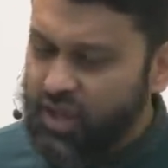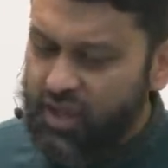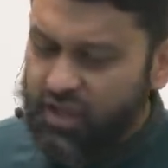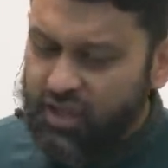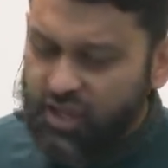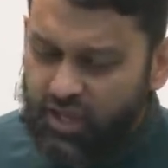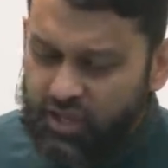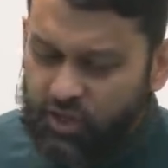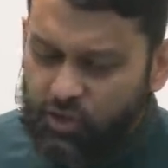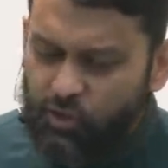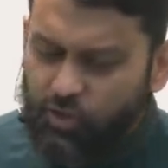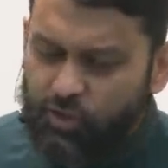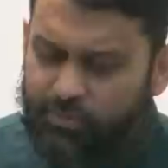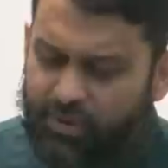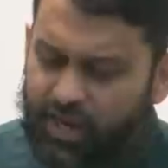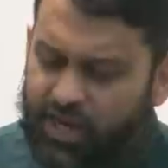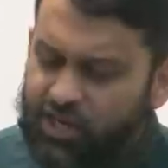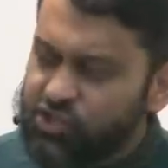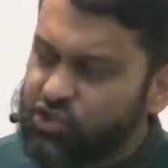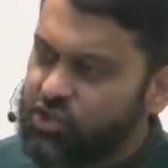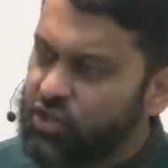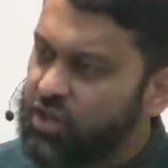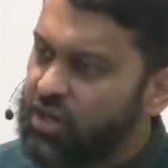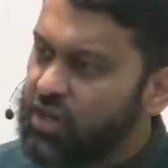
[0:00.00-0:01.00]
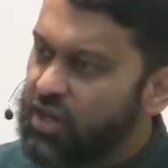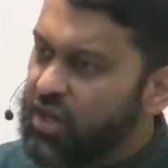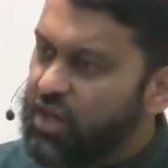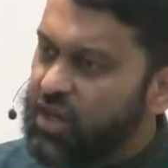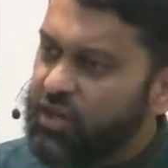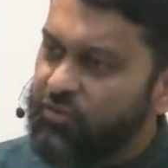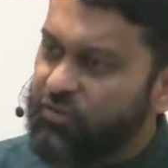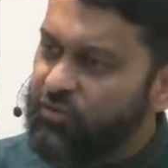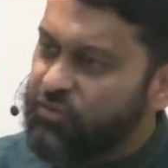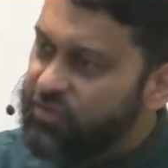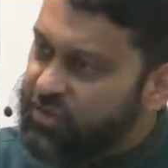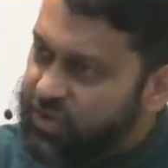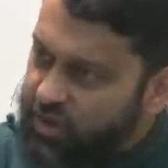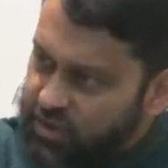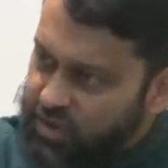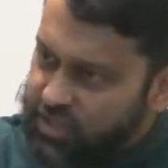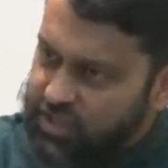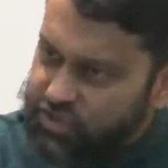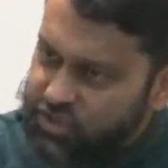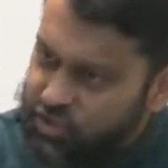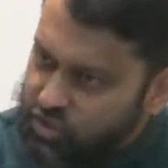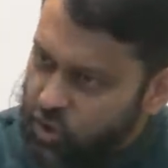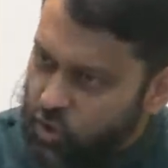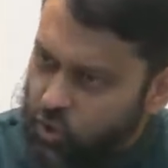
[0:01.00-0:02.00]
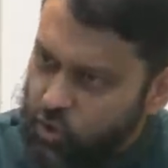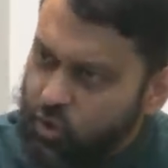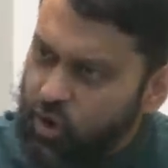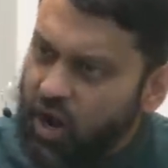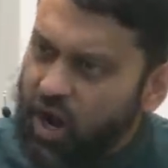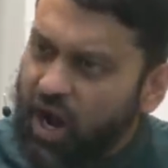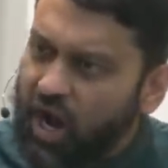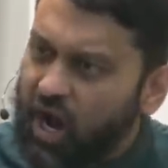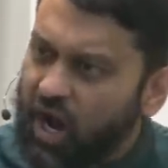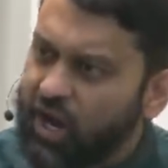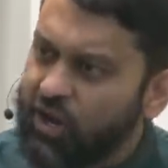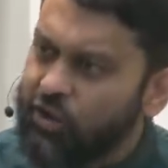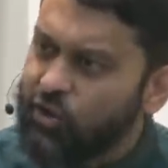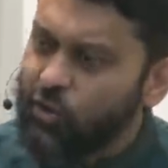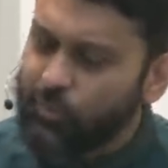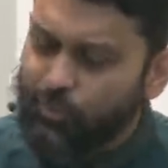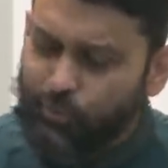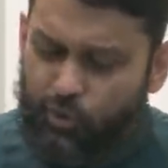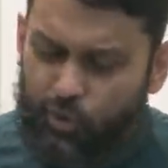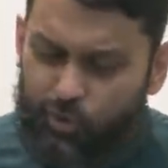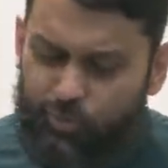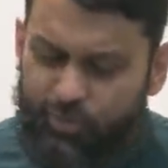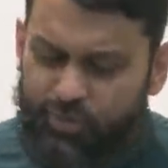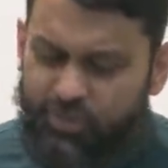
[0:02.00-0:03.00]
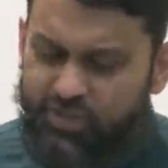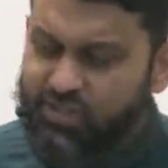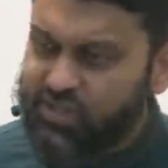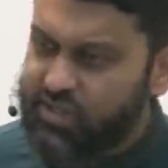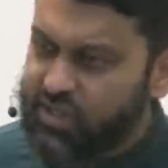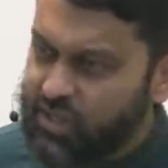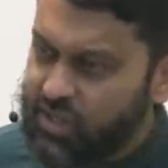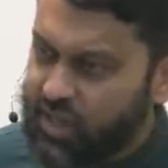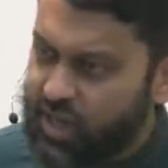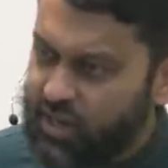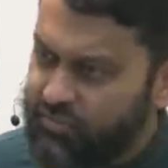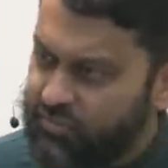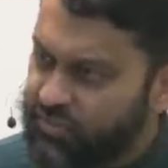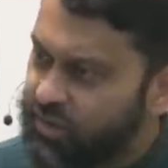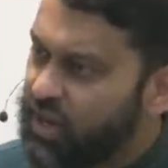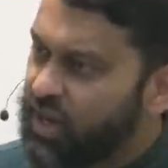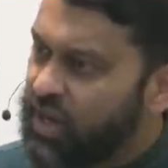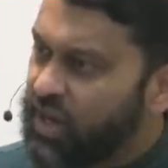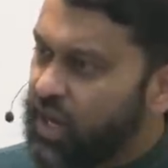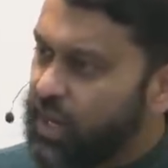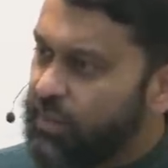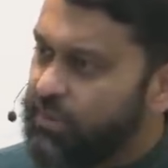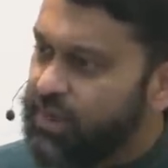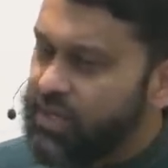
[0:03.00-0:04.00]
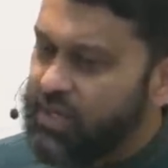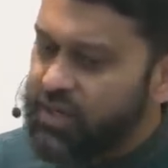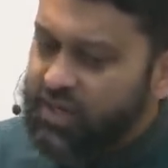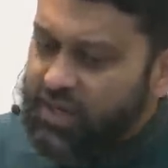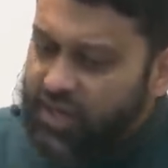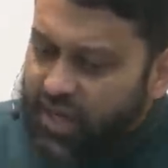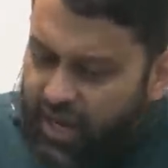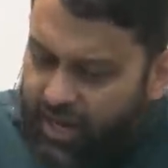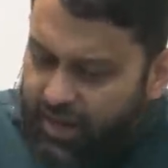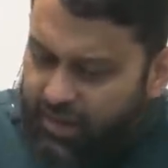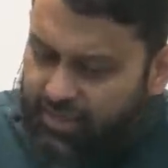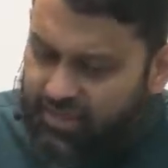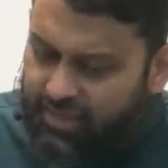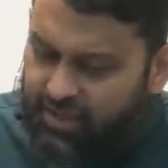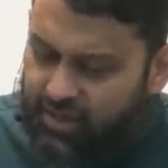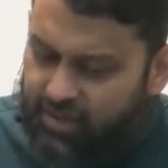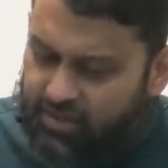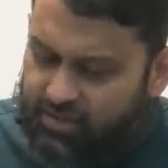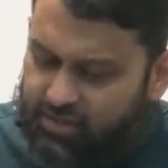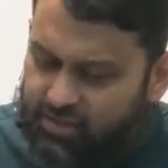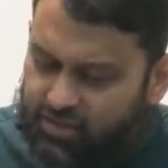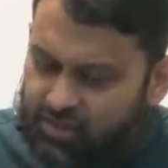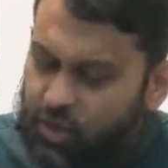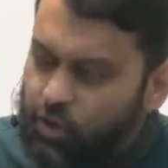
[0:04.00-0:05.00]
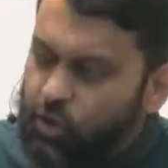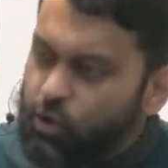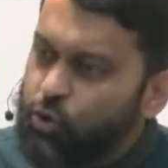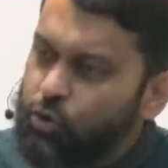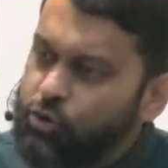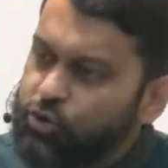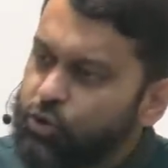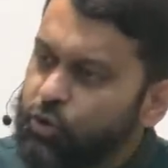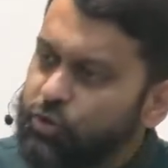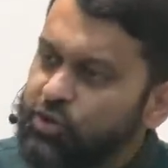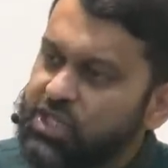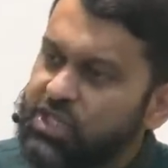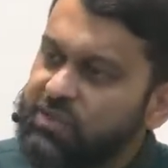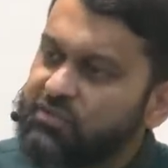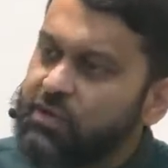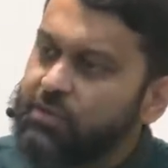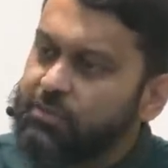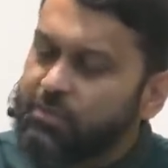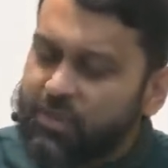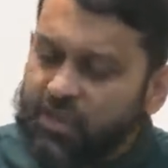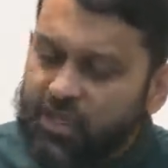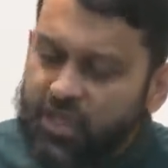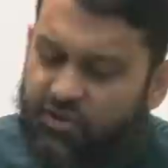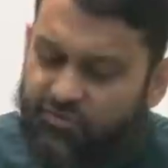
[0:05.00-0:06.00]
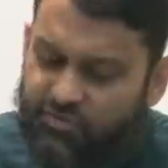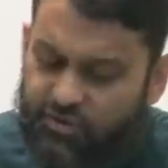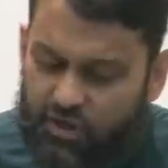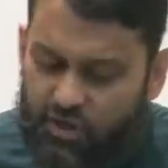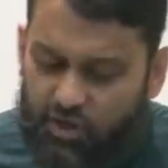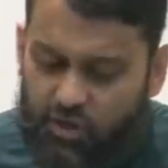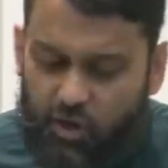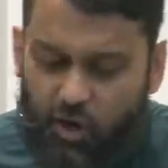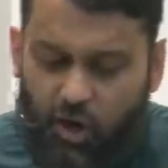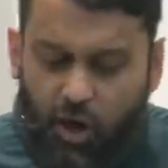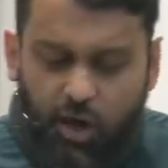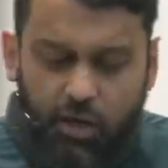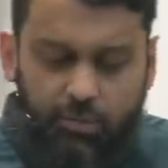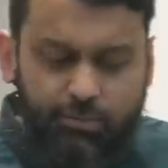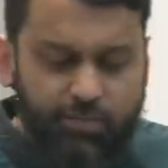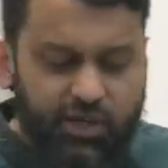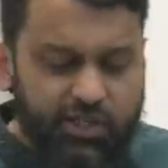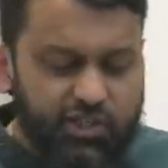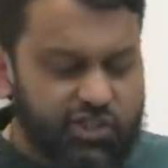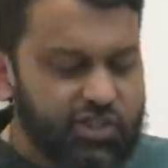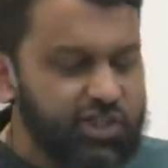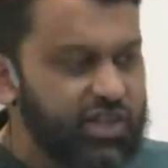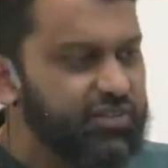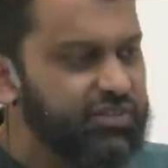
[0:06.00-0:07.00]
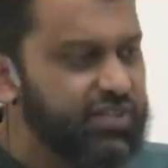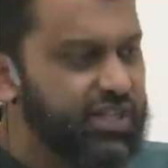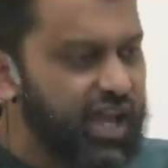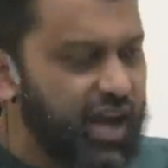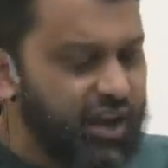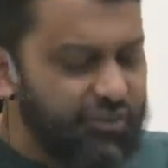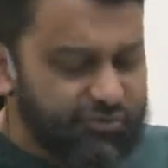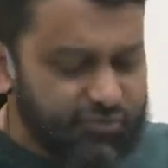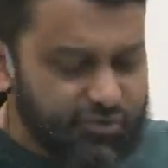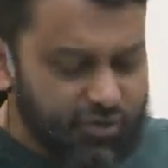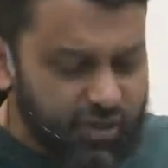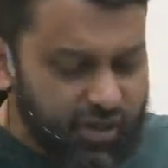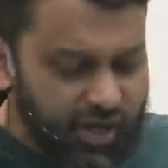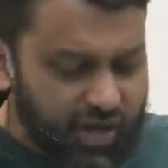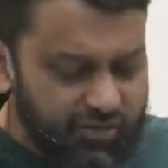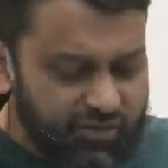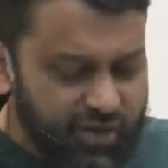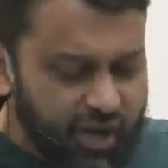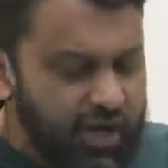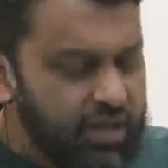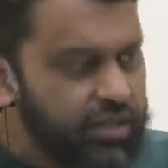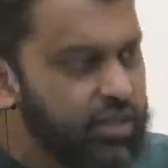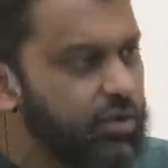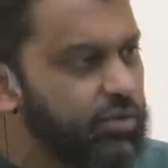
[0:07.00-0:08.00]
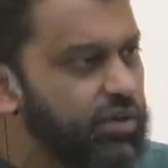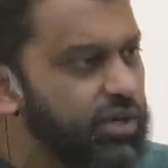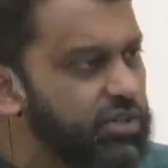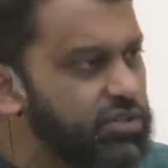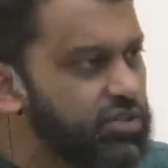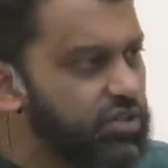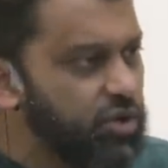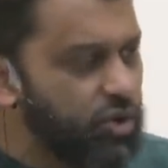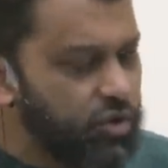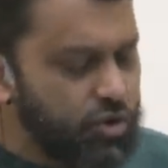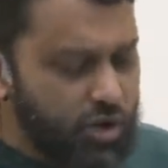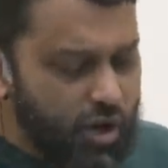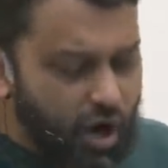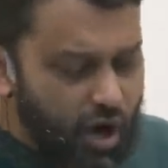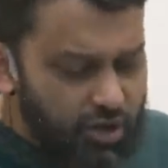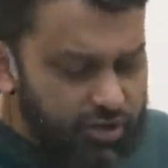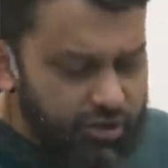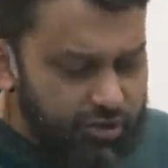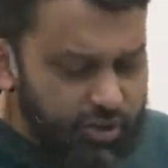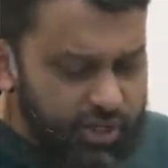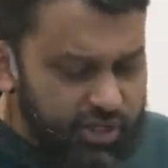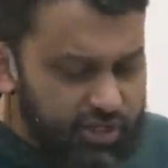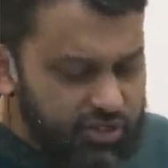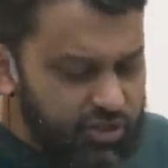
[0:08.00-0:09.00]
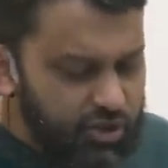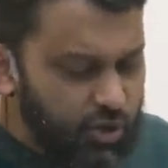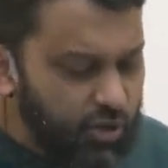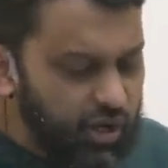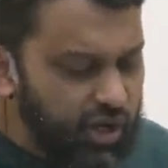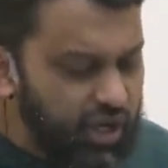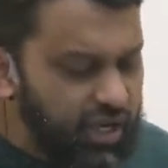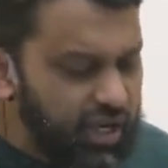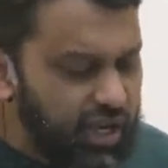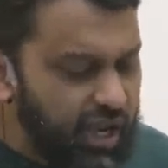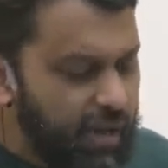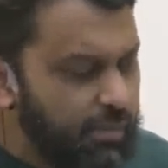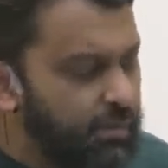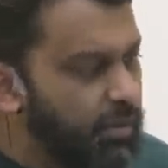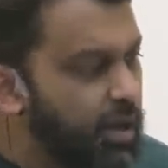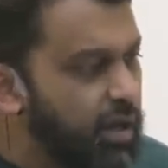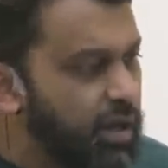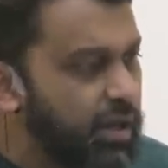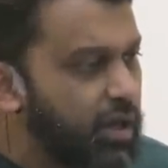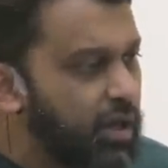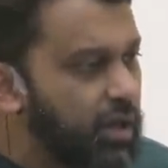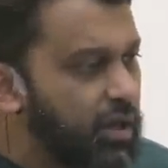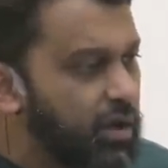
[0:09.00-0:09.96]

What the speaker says: Can you imagine if there is no higher purpose to life? I mean, atheists who don't even believe in a God, much less afterlife, there is no God, there is no Qiyamah.